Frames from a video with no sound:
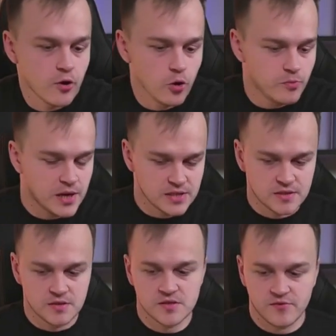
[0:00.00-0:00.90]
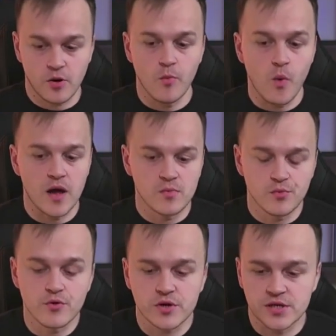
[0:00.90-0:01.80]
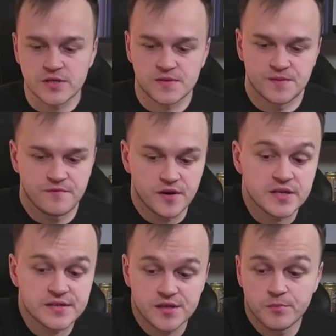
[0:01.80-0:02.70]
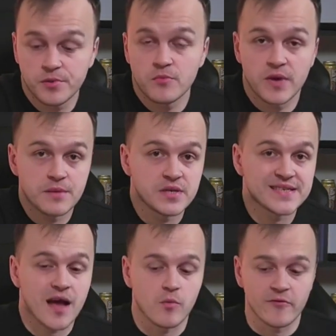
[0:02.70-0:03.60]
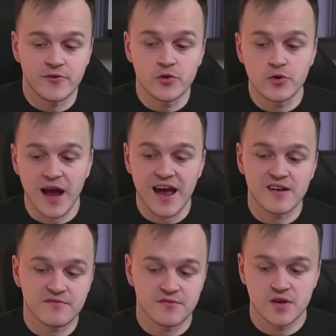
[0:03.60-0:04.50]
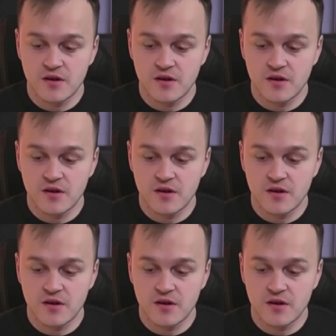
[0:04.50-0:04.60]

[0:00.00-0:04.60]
all puzzles from one book is very simple. Maybe some of you have